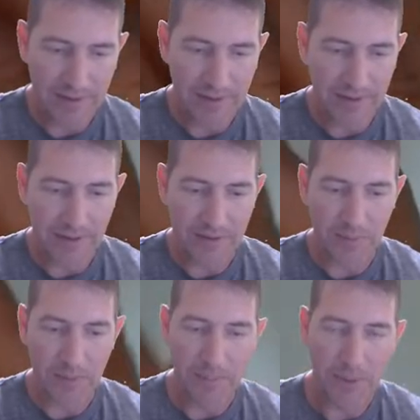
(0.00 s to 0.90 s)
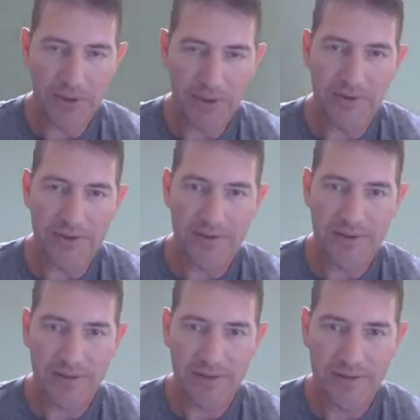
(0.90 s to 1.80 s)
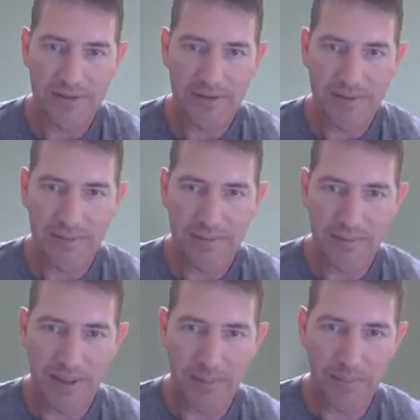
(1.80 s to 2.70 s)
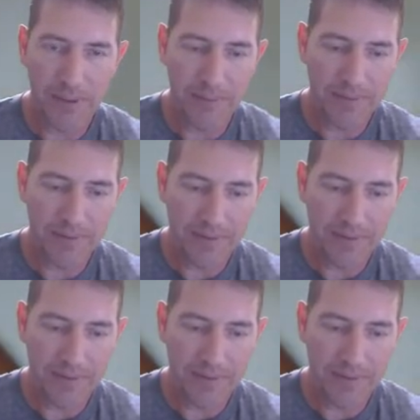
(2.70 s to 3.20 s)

I thought it was going to be a Parsons. Michael Pittman.